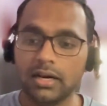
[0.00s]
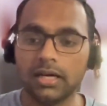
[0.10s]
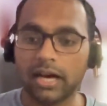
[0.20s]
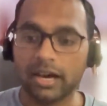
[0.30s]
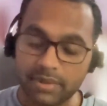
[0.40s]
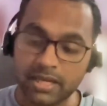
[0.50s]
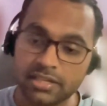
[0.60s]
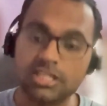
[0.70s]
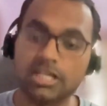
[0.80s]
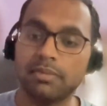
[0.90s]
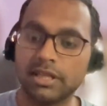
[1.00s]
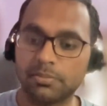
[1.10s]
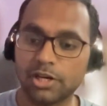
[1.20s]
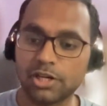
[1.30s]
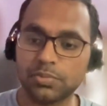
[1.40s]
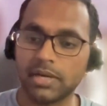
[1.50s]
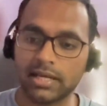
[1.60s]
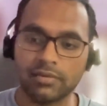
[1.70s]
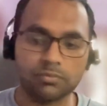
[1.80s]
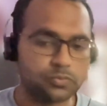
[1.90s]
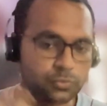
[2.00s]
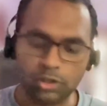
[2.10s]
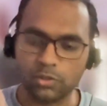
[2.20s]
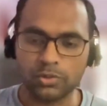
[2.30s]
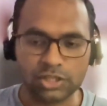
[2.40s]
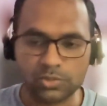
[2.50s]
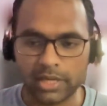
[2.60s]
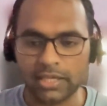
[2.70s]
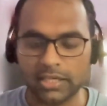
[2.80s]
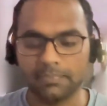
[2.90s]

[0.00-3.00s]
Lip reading: have been disturbing the prospect, and, you know, which is why